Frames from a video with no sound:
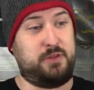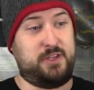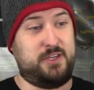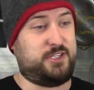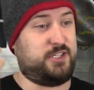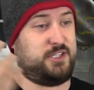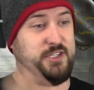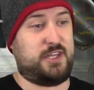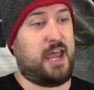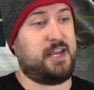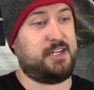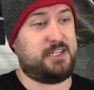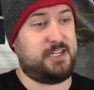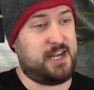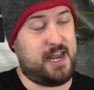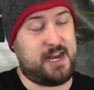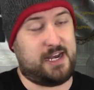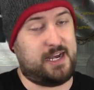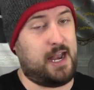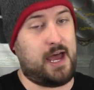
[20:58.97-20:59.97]
but this is
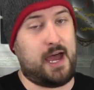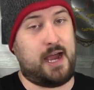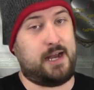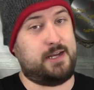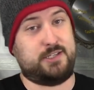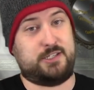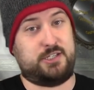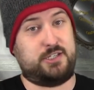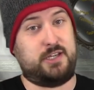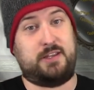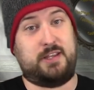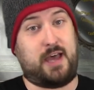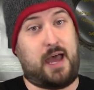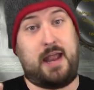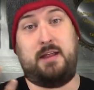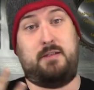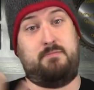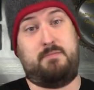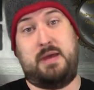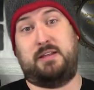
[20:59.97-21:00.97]
1989.
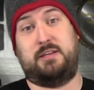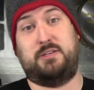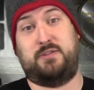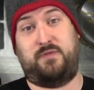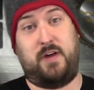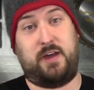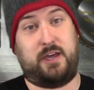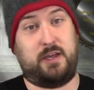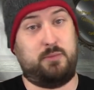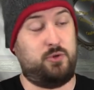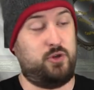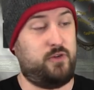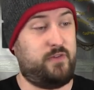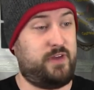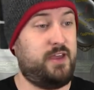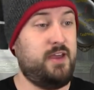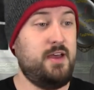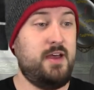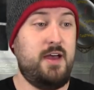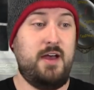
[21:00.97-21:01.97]
I didn't make this fucking
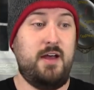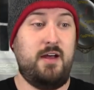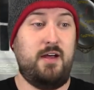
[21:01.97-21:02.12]
movie.